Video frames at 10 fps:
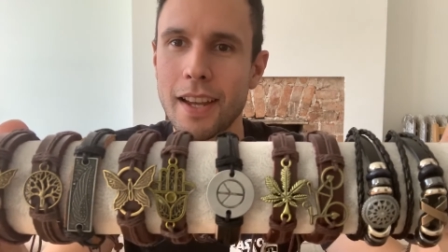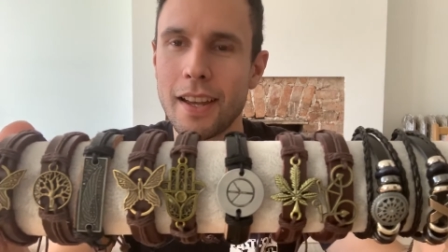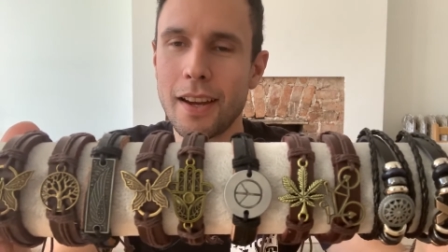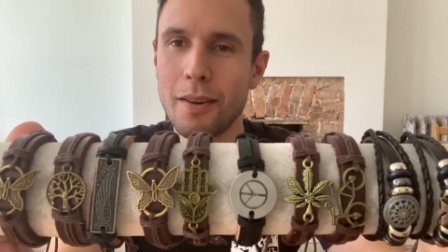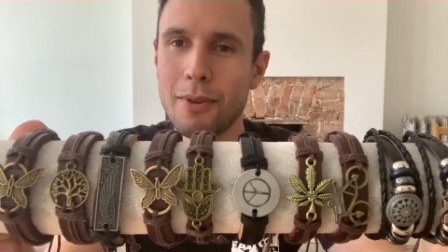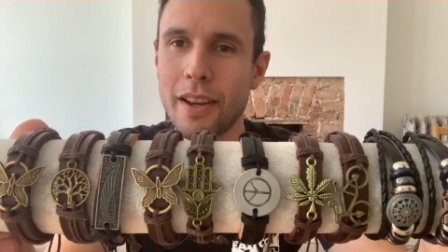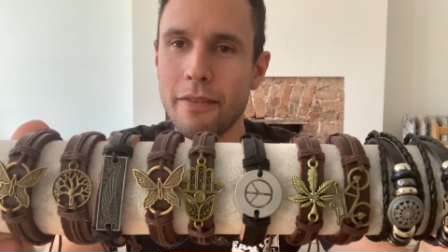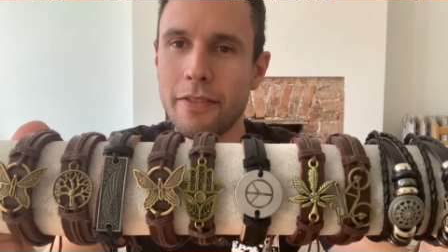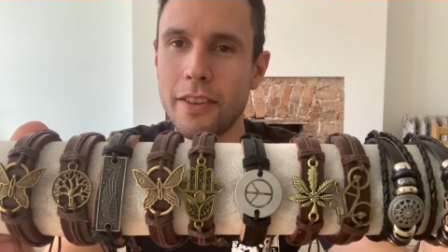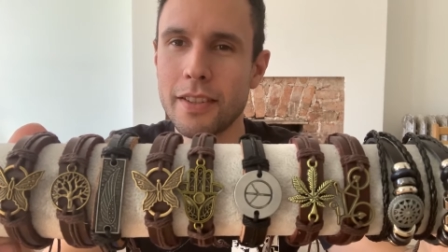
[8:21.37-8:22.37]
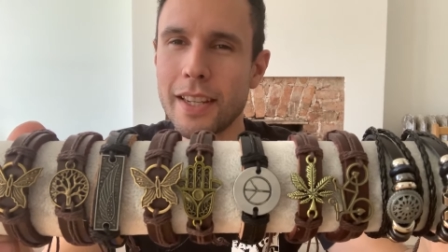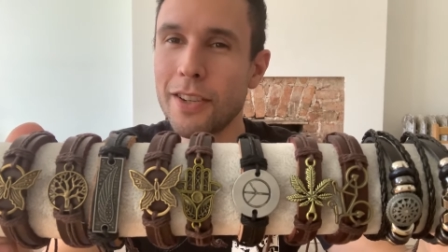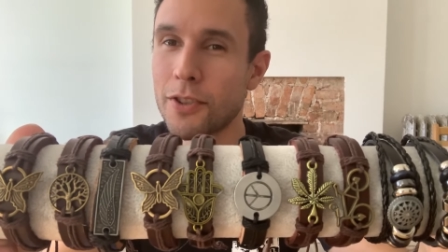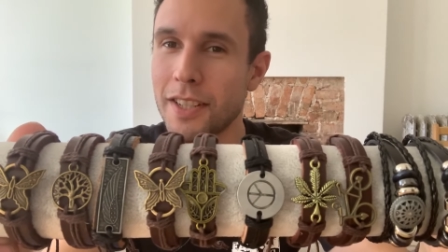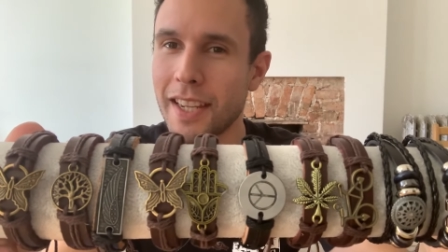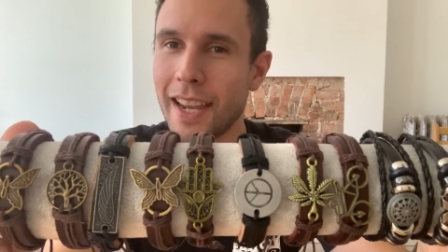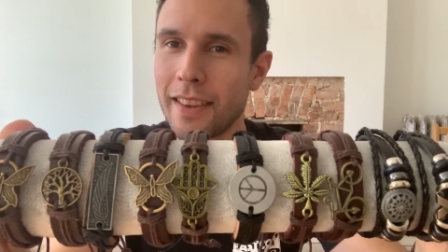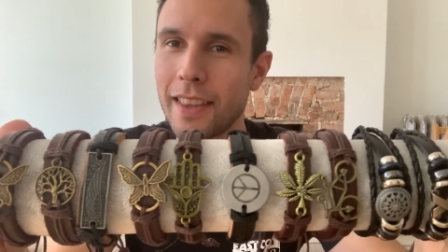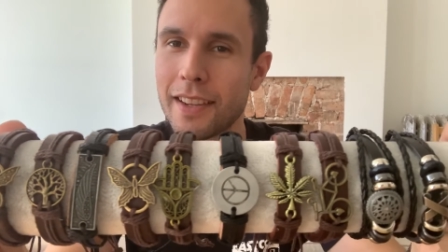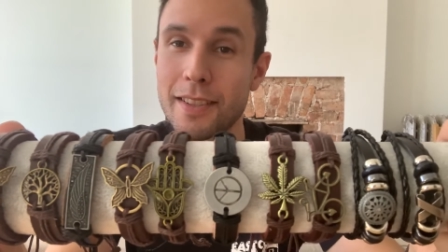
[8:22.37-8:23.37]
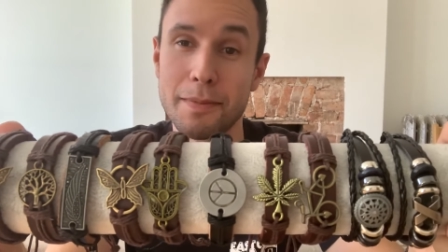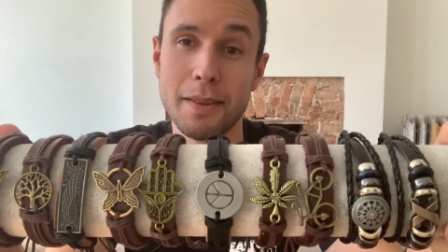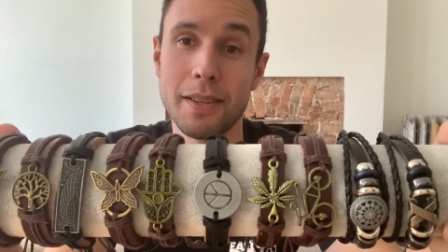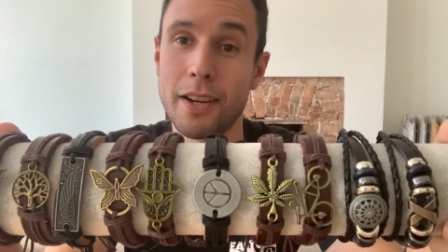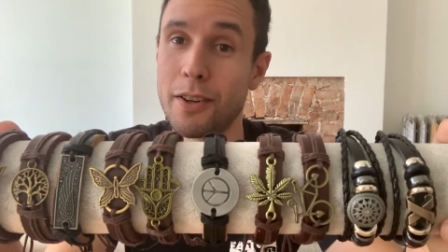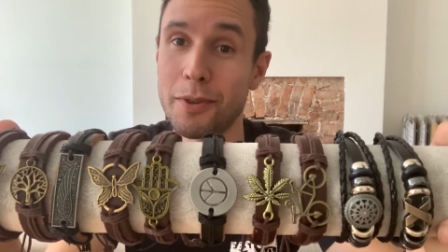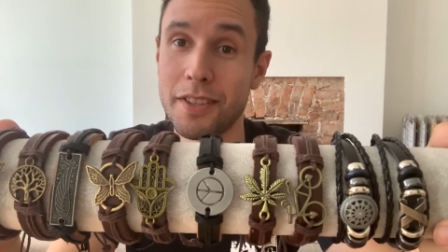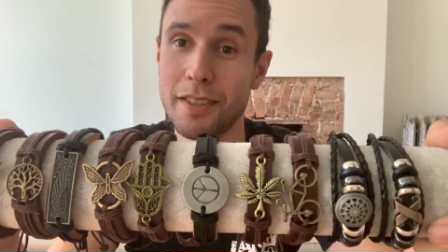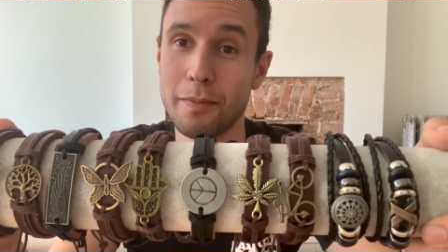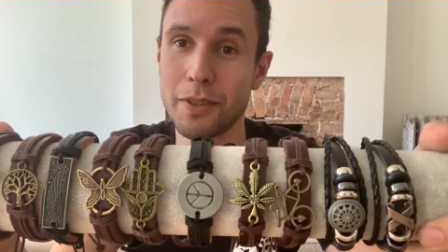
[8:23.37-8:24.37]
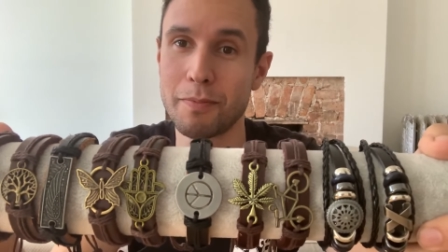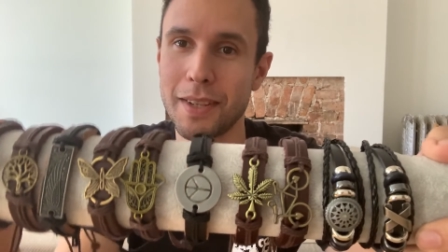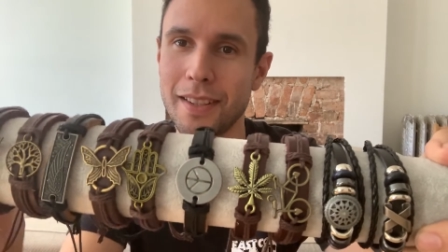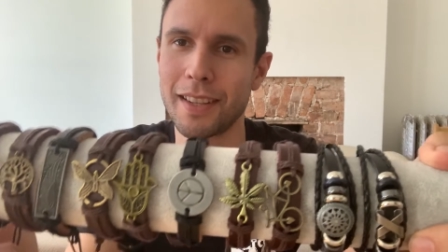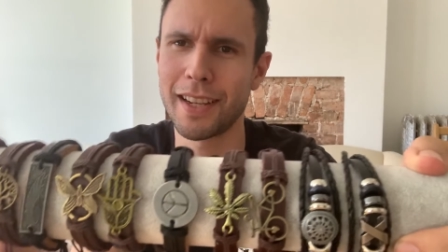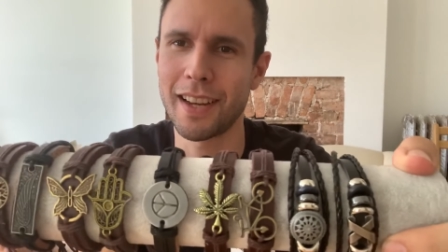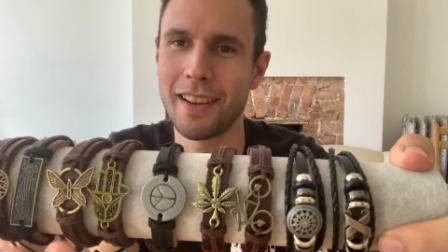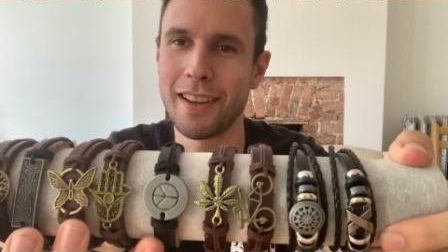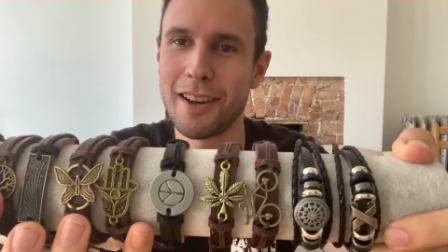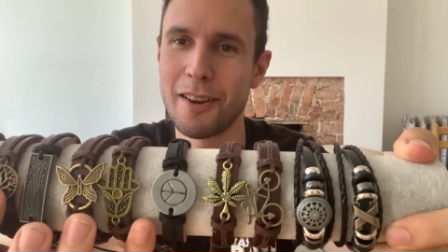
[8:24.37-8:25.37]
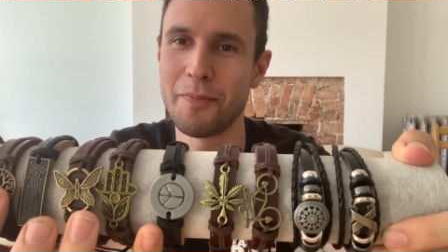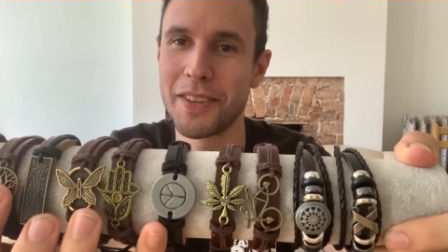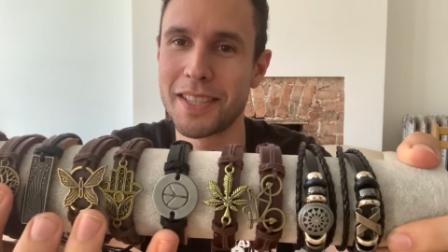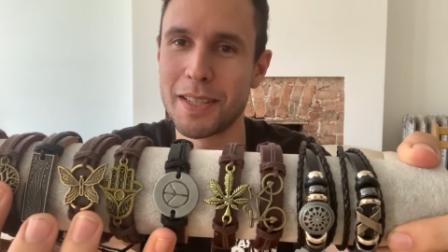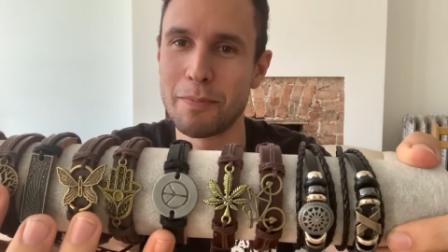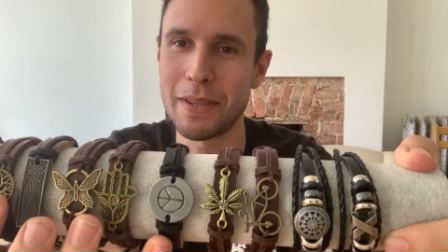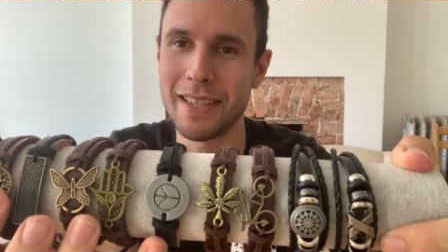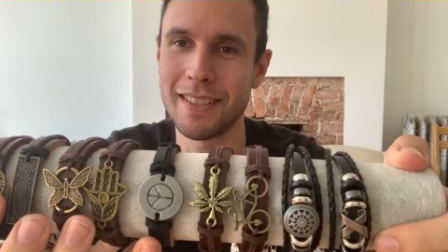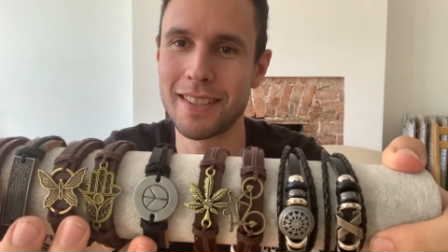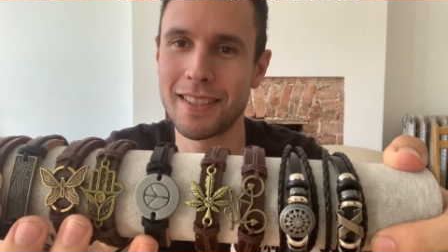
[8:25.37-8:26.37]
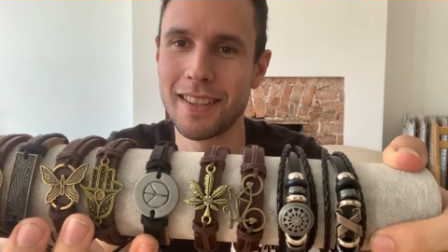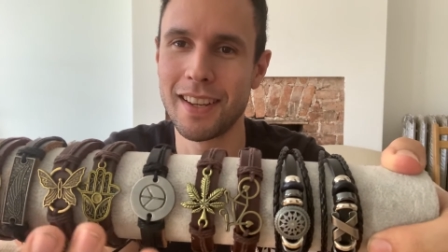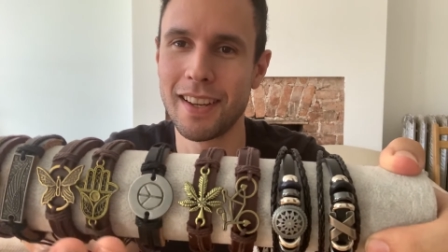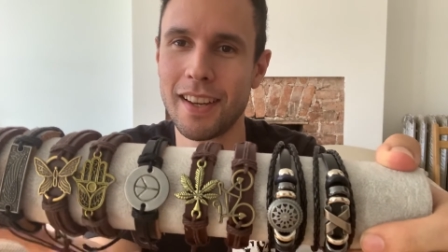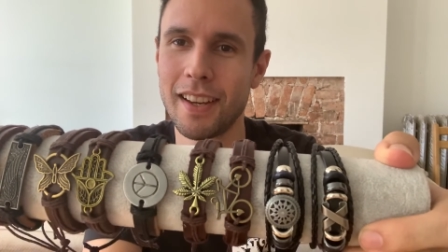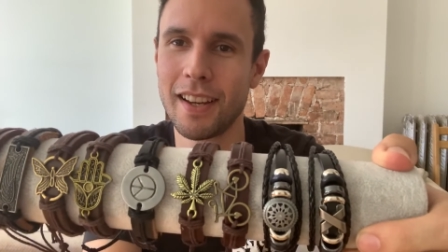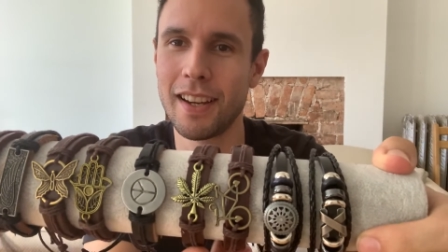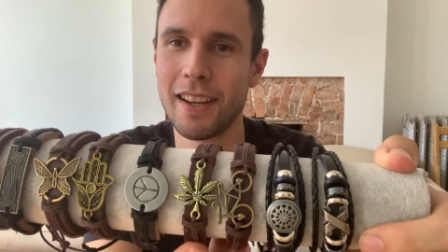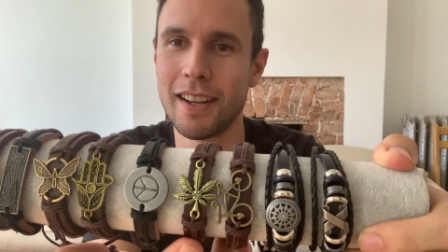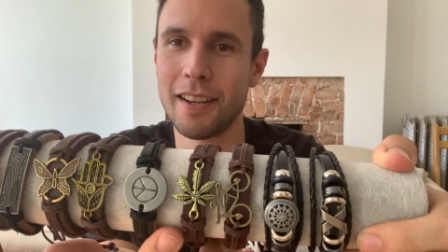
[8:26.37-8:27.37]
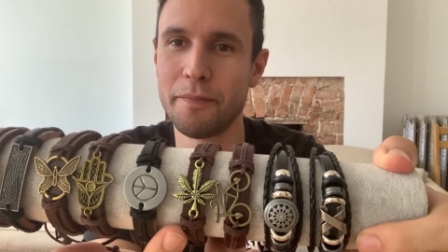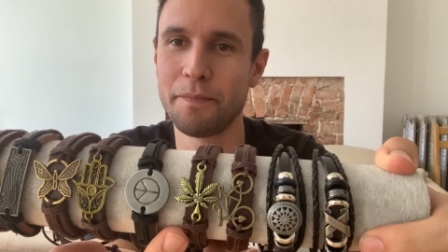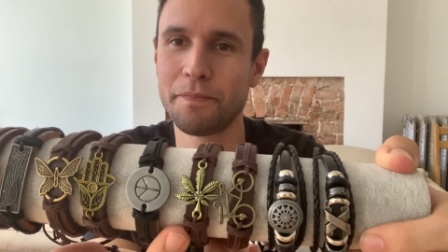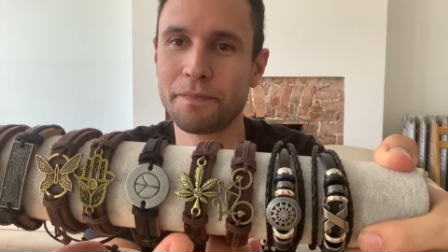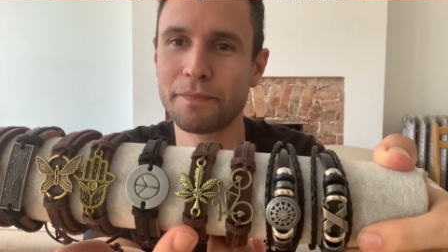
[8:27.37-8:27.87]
Uh, we have this interesting hand thing. Sometimes I don't know what the symbols mean. Like, uh, um, this is peace. Um,